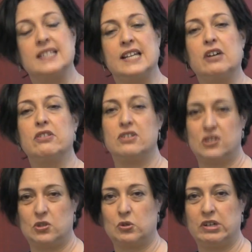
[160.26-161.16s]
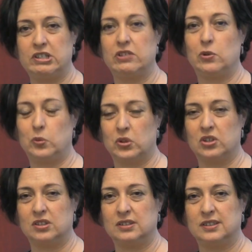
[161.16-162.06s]
can tell this story to the
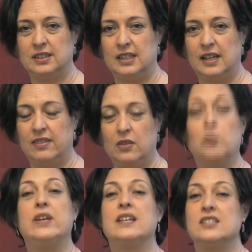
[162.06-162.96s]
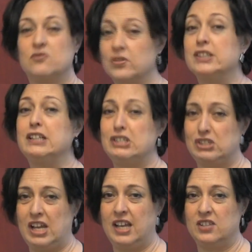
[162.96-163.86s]
world, then we can really
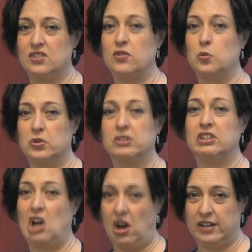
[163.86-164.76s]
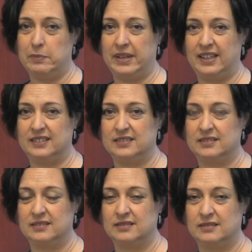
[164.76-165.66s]
change the world economy.
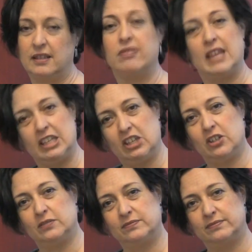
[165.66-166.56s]
Thank you.